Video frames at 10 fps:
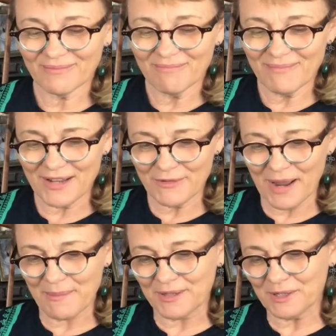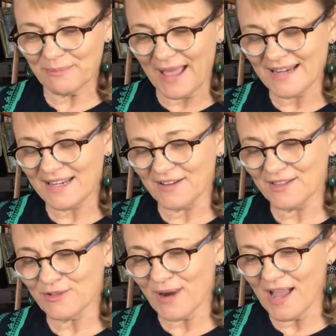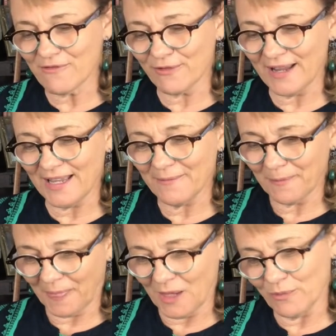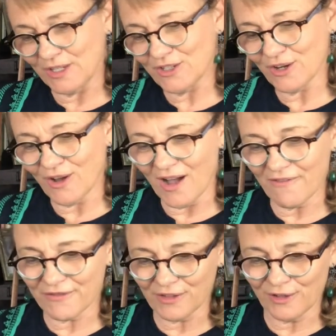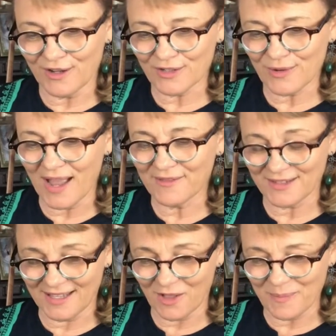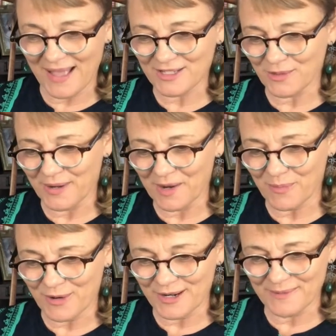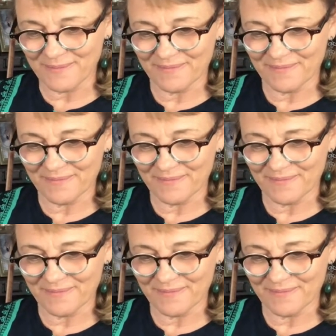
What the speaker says: My grandmother backed out of the driveway, and we took off for the long drive to the El Paso airport.